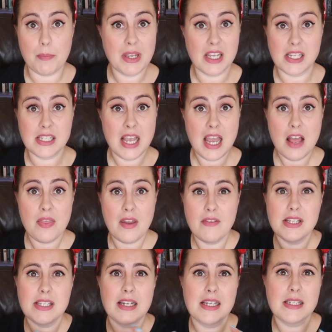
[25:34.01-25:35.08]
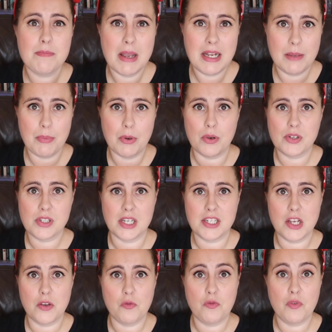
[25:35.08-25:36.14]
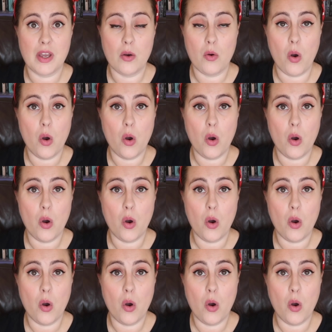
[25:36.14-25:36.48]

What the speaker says: because there isn't as many books, I don't feel,